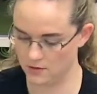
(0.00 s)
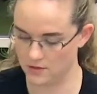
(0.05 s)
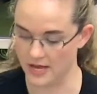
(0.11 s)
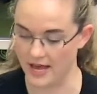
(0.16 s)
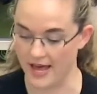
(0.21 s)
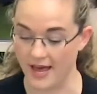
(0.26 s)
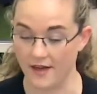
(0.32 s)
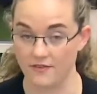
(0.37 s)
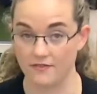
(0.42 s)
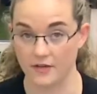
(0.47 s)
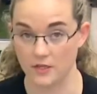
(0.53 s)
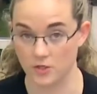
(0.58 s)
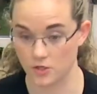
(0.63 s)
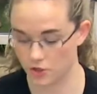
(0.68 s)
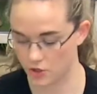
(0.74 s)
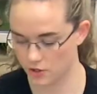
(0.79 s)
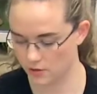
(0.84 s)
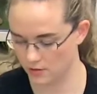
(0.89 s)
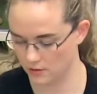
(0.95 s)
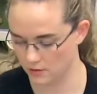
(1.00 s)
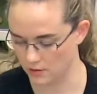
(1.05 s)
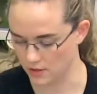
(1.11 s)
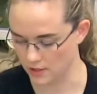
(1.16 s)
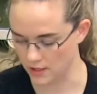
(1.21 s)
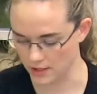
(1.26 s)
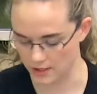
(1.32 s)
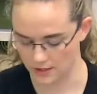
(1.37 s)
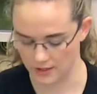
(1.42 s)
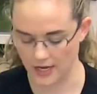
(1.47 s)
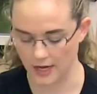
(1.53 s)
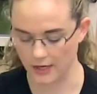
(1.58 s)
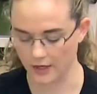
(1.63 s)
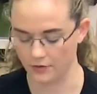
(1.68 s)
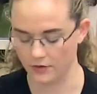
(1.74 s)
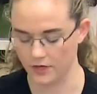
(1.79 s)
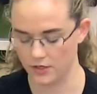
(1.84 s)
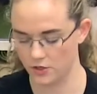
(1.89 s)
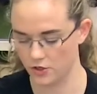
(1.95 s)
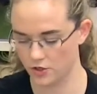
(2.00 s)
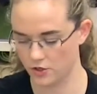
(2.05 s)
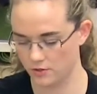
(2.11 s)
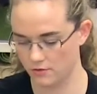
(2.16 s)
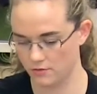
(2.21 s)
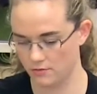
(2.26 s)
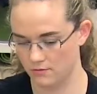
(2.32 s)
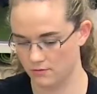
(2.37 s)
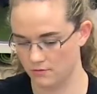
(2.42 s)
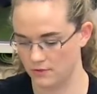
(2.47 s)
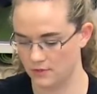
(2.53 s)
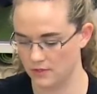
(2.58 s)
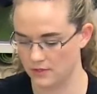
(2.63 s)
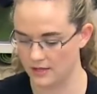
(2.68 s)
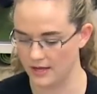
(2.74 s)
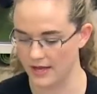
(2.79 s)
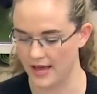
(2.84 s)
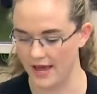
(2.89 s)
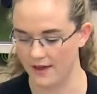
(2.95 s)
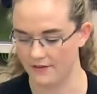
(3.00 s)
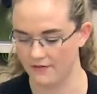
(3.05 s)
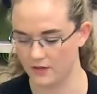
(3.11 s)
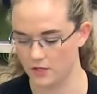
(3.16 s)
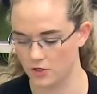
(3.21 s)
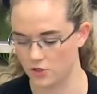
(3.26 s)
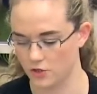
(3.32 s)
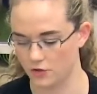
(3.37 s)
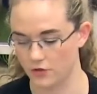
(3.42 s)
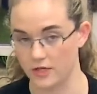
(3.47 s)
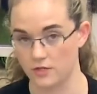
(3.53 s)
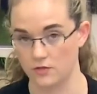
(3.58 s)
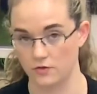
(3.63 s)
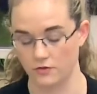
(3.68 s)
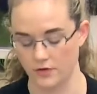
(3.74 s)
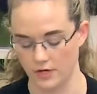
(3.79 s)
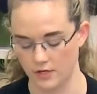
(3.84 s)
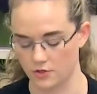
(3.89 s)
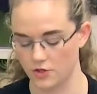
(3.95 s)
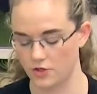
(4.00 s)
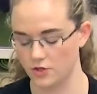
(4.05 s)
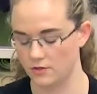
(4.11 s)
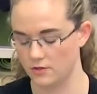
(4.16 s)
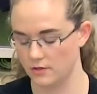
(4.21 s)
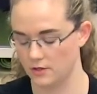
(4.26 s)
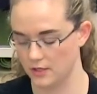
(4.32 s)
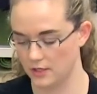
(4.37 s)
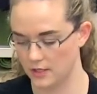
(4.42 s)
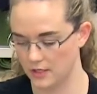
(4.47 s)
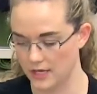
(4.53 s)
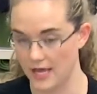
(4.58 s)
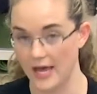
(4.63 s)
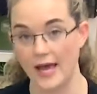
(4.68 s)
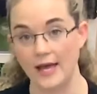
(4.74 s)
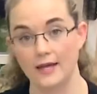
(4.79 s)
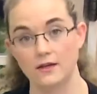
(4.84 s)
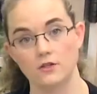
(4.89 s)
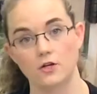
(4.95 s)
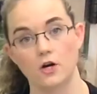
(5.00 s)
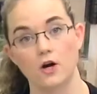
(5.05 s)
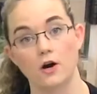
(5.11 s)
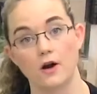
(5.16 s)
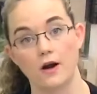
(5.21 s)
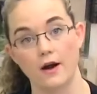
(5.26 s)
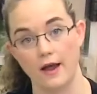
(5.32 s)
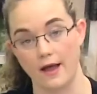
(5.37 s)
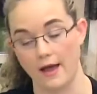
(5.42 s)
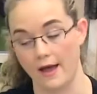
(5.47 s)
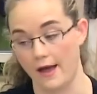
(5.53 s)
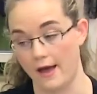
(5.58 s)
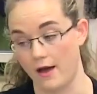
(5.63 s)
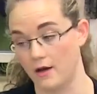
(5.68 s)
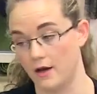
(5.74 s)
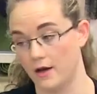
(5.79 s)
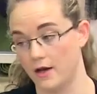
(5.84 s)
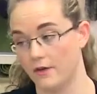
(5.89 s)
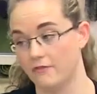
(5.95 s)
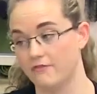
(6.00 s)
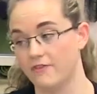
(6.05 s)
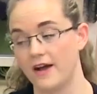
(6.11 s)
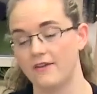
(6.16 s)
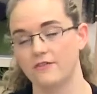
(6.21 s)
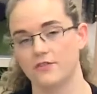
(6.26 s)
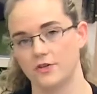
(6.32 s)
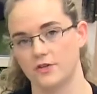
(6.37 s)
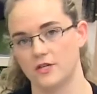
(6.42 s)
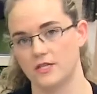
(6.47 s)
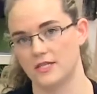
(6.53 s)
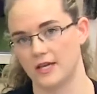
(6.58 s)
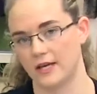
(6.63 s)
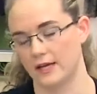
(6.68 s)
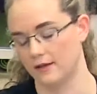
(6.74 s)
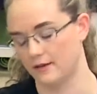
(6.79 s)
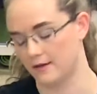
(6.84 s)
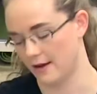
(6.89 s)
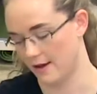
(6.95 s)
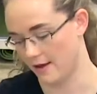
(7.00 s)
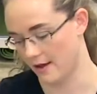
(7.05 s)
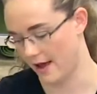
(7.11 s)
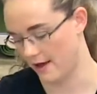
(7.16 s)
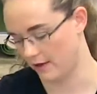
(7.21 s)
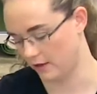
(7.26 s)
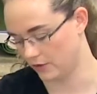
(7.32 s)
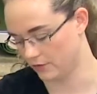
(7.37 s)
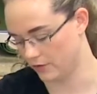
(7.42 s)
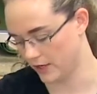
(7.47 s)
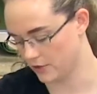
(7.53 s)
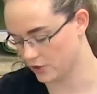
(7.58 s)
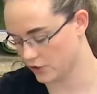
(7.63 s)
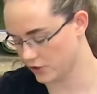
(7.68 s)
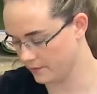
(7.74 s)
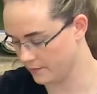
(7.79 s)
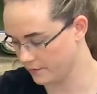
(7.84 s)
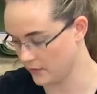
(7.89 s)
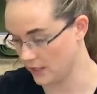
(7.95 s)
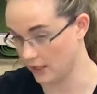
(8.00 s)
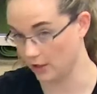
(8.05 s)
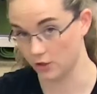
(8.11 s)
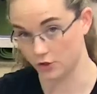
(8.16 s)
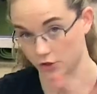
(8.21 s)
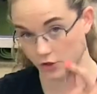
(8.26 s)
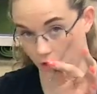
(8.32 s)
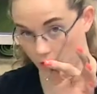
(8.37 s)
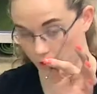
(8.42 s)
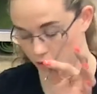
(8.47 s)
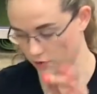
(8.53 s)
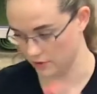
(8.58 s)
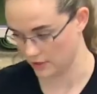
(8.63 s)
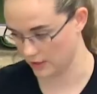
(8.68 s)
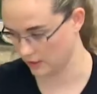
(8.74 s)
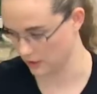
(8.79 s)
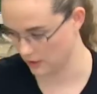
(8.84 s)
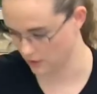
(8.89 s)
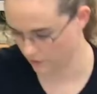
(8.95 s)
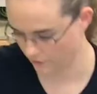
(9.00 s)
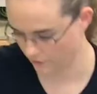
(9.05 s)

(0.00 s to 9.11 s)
a half inch uh, socket wrench, a half inch crescent wrench, and our uh, five thirty-second Allen wrench. And I'll start using this